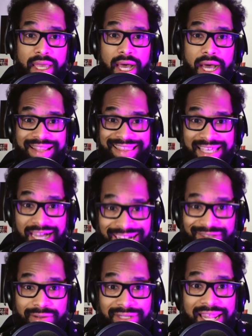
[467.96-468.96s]
But the
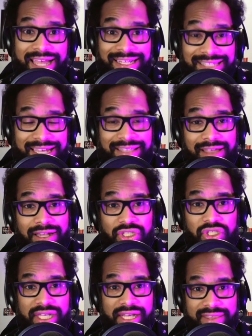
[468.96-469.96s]
underlying
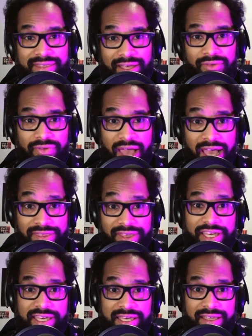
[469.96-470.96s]
technology itself, I
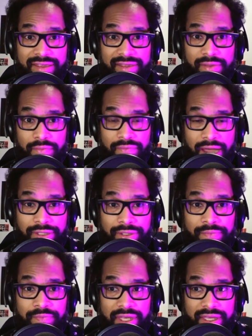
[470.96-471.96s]
think, is
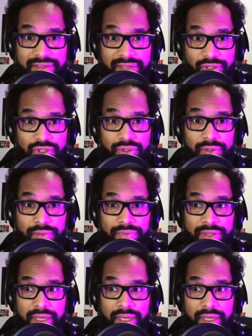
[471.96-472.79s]
vital, essential,